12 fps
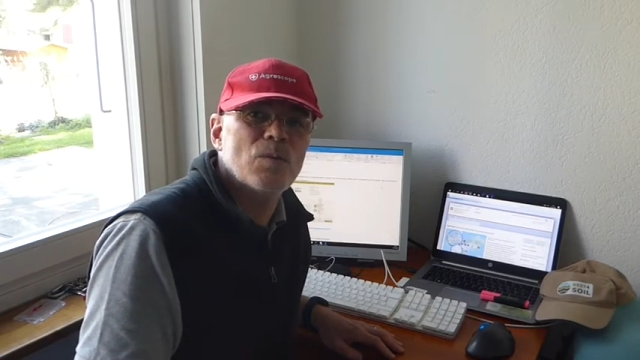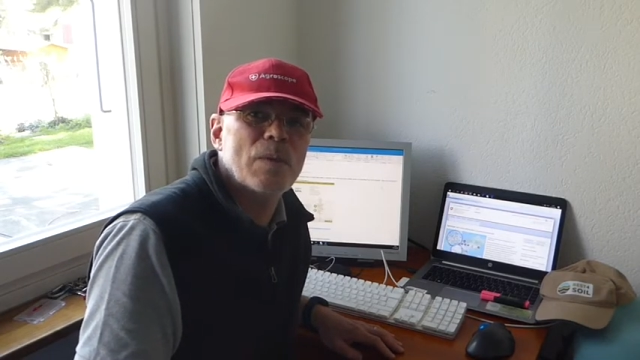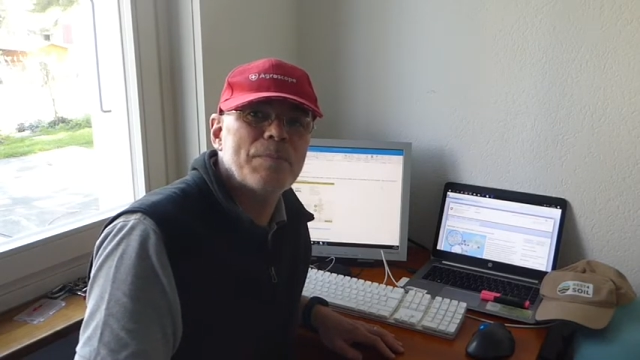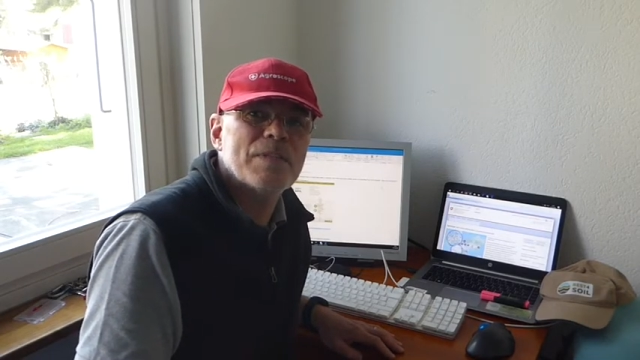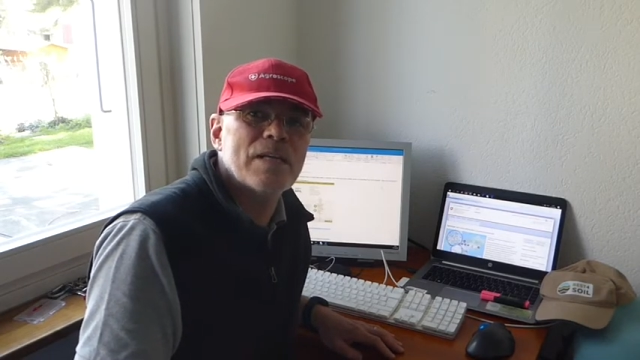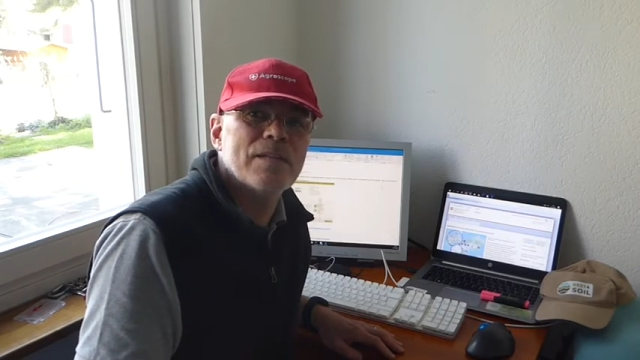
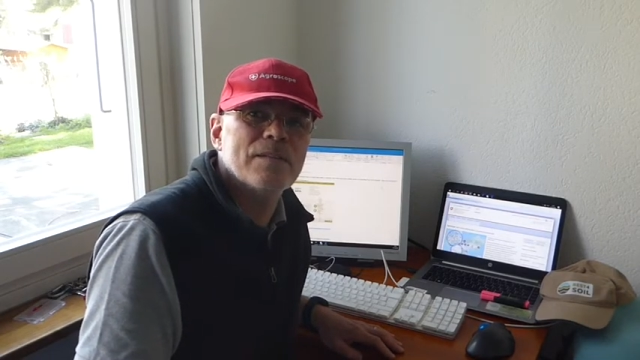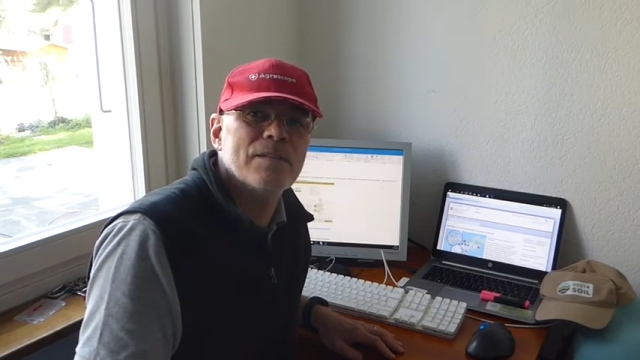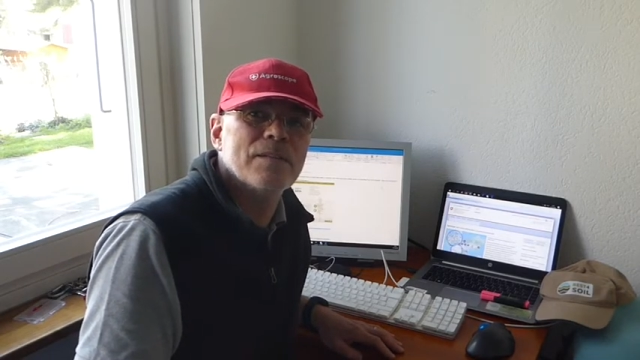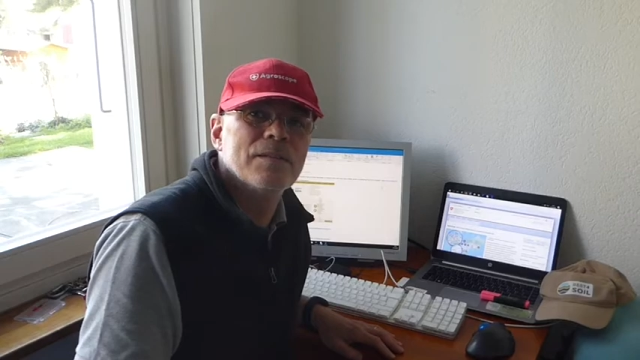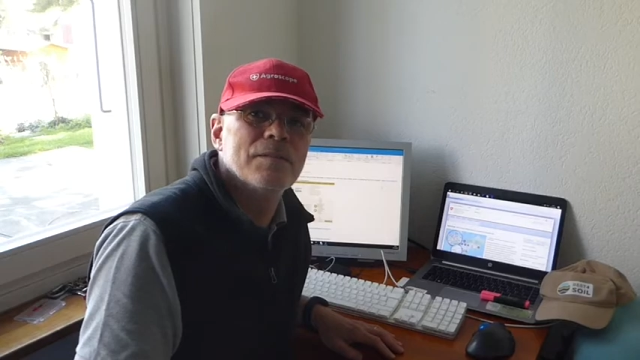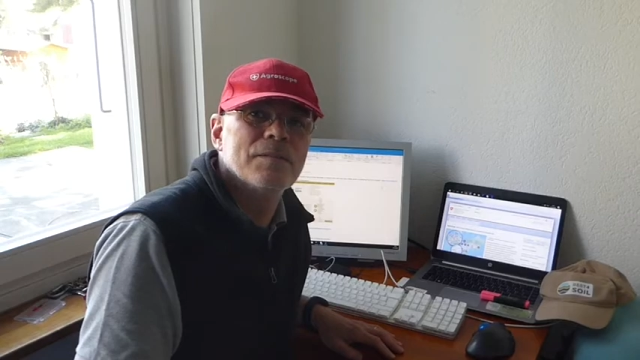website.
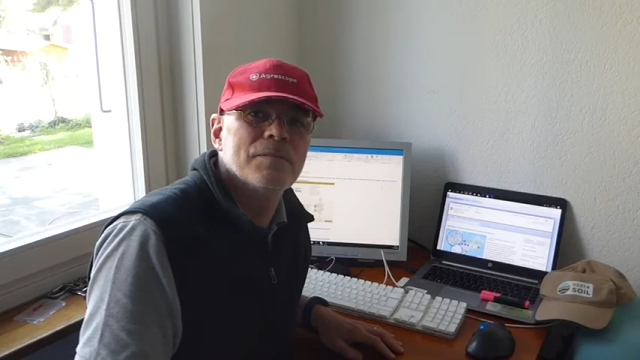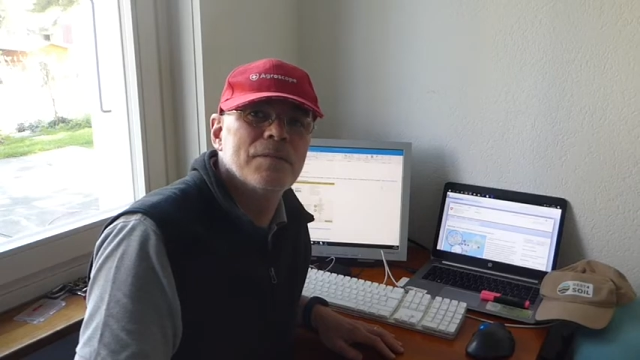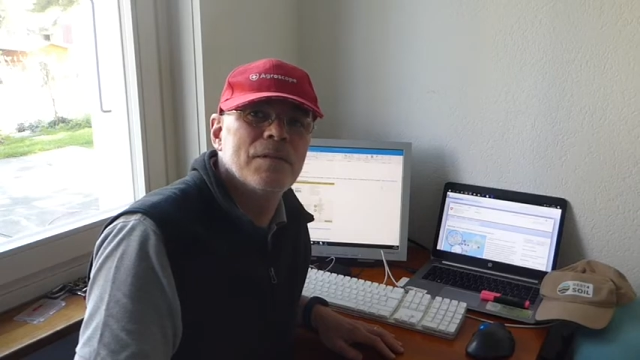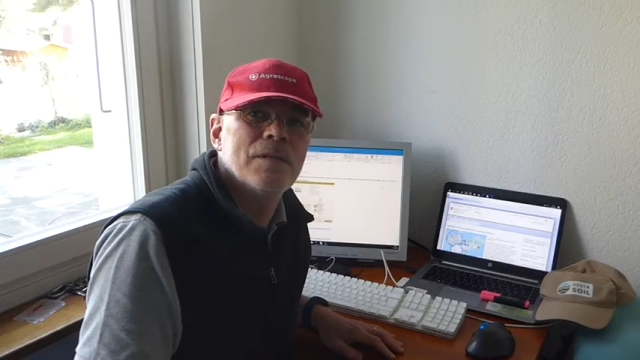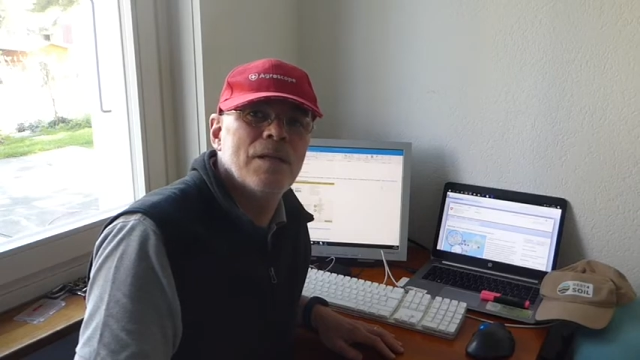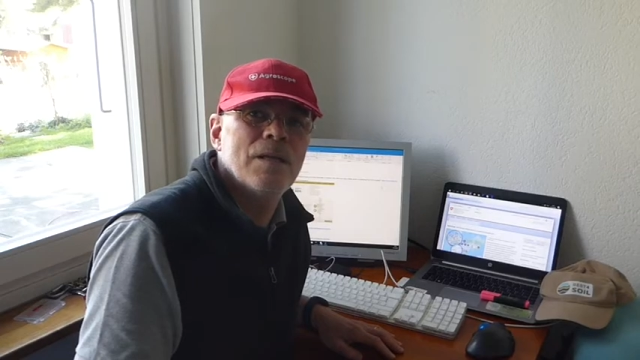
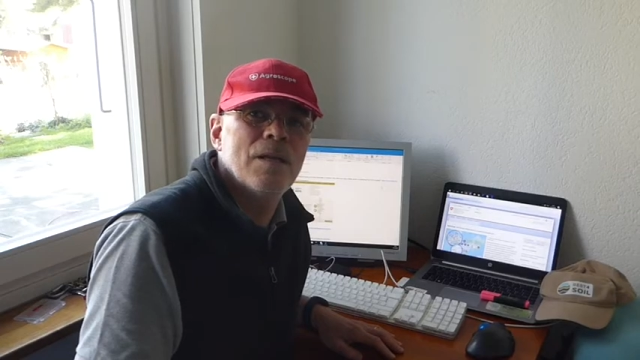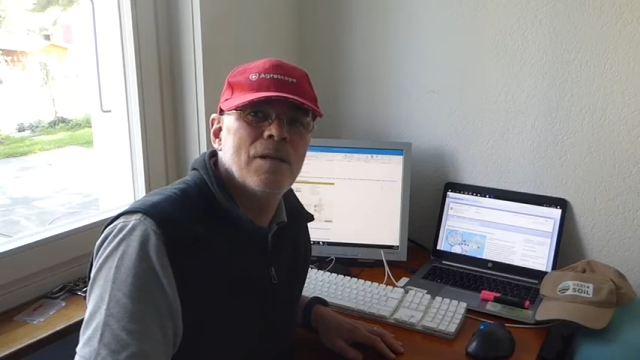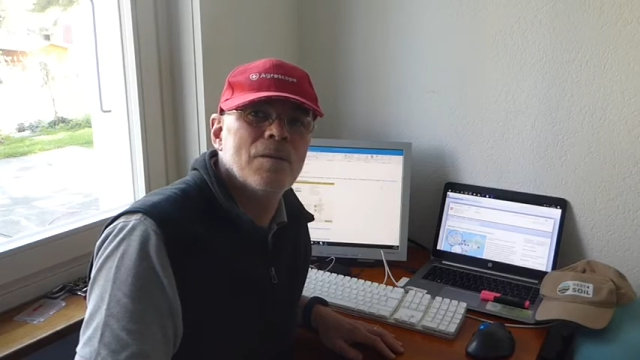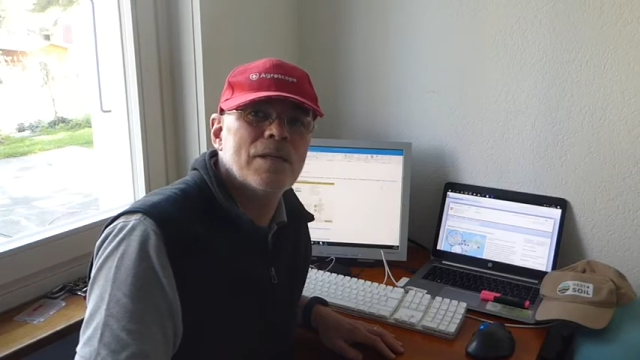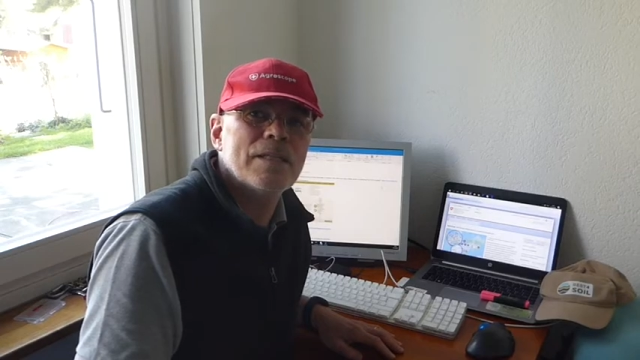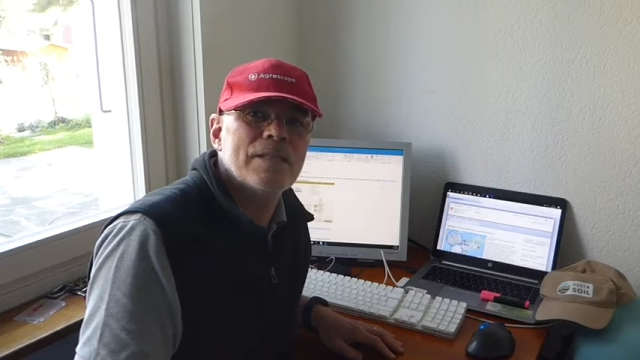
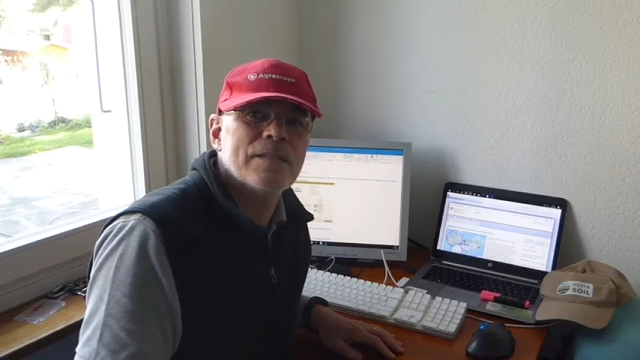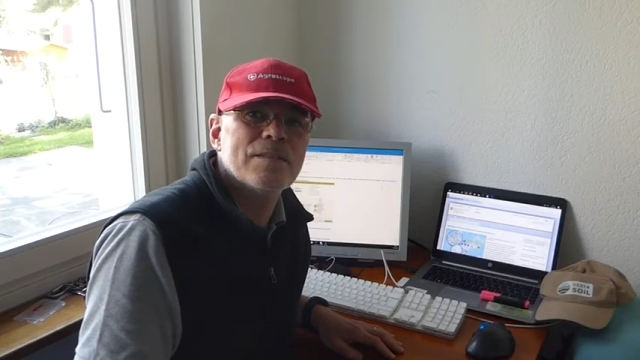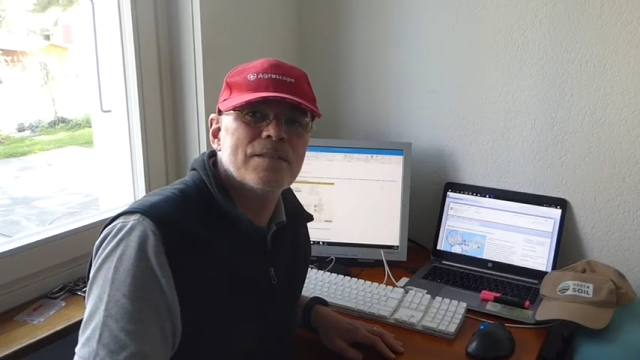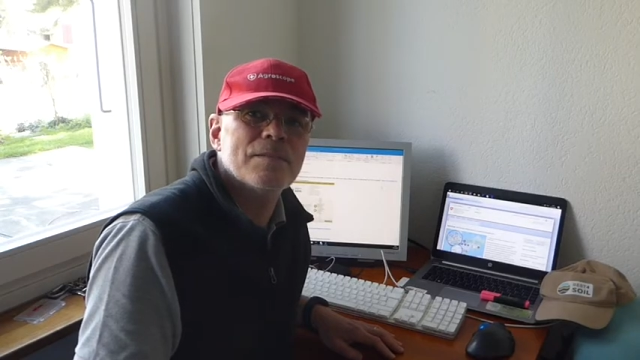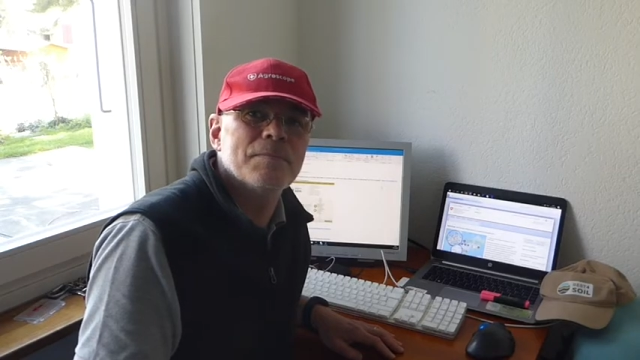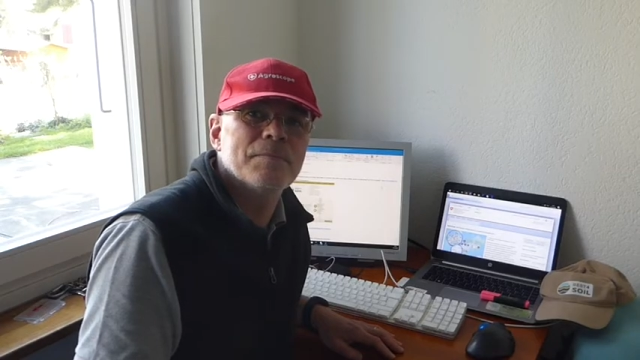Look at this.